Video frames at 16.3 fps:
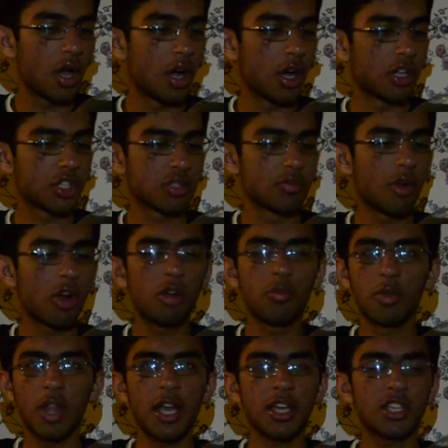a
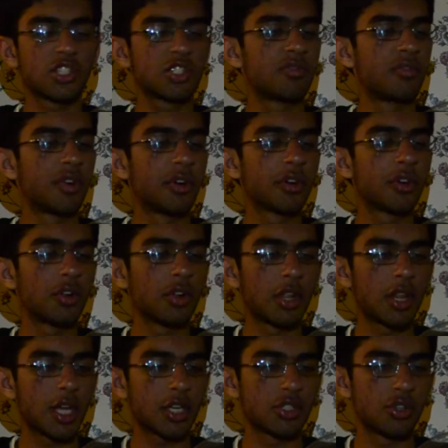small black spherical
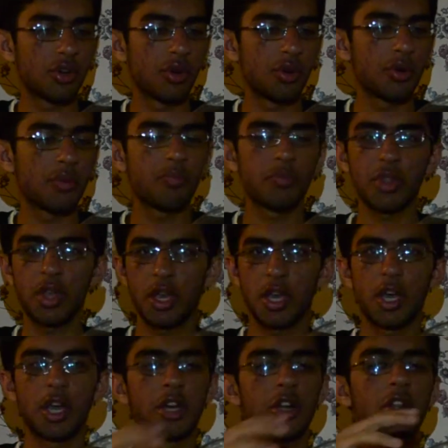electrode,
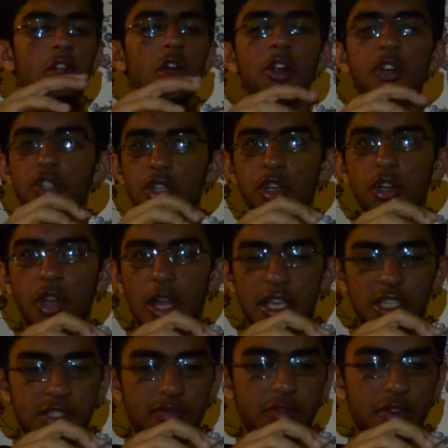and a larger
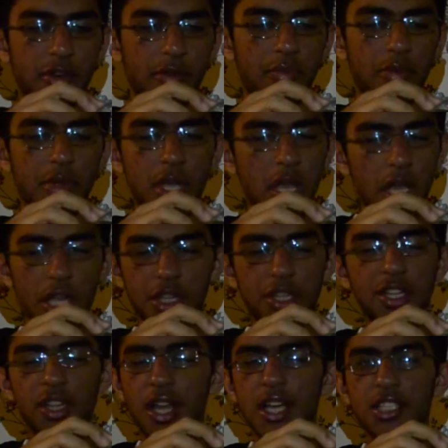glass sphere.
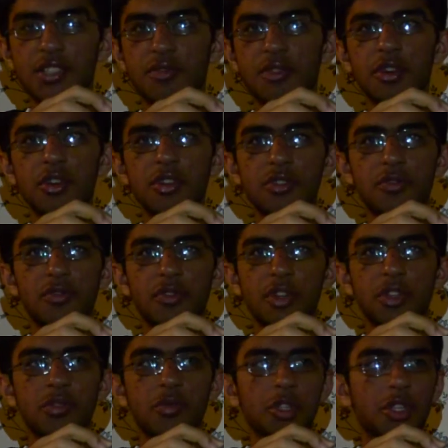The glass sphere is
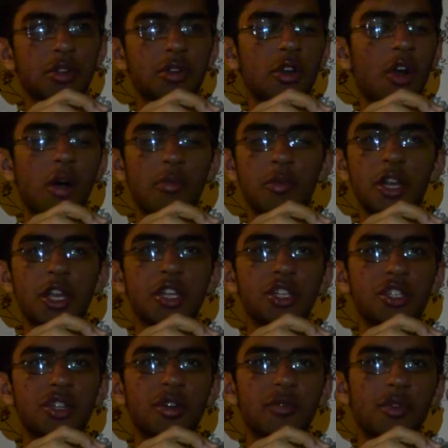filled with a
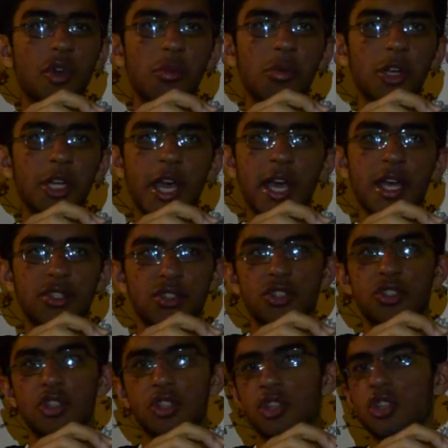combination of noble
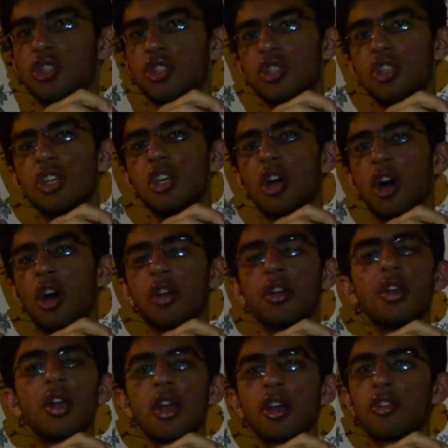gases such as neon,
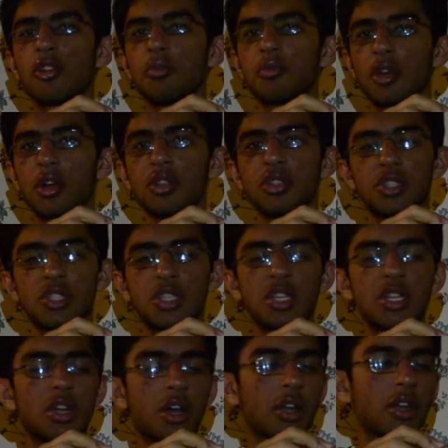krypton,
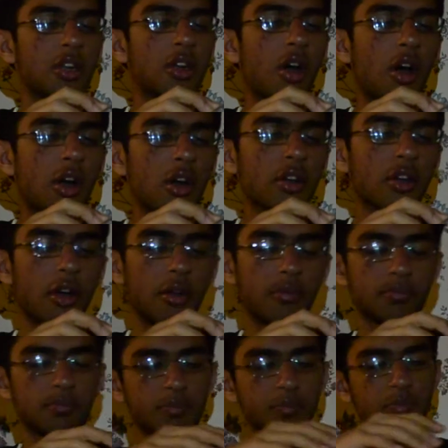xenon, and argon.
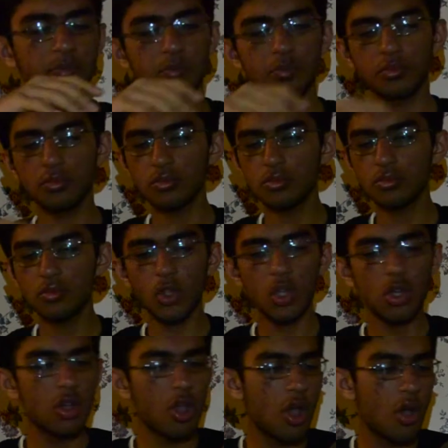
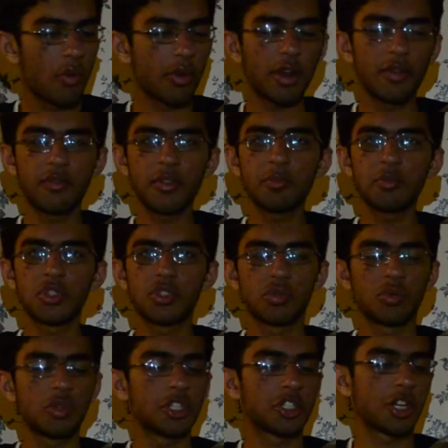When I flip the
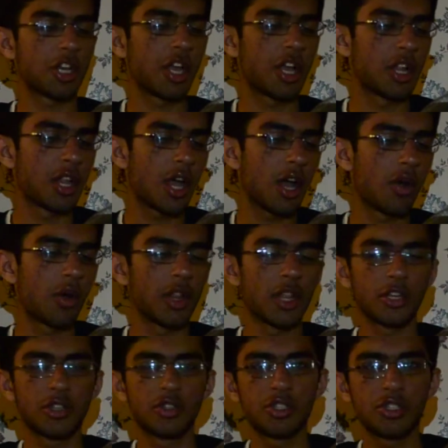switch and I allow
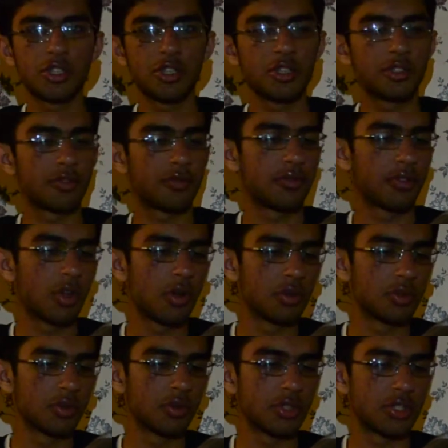electricity to
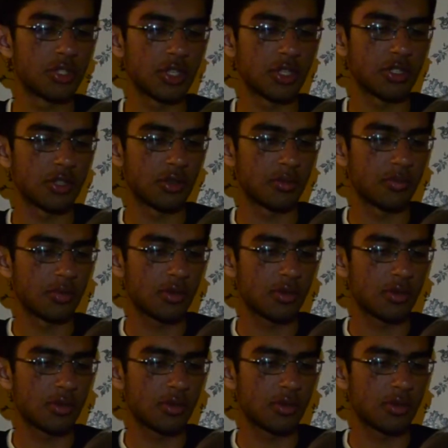flow through the system,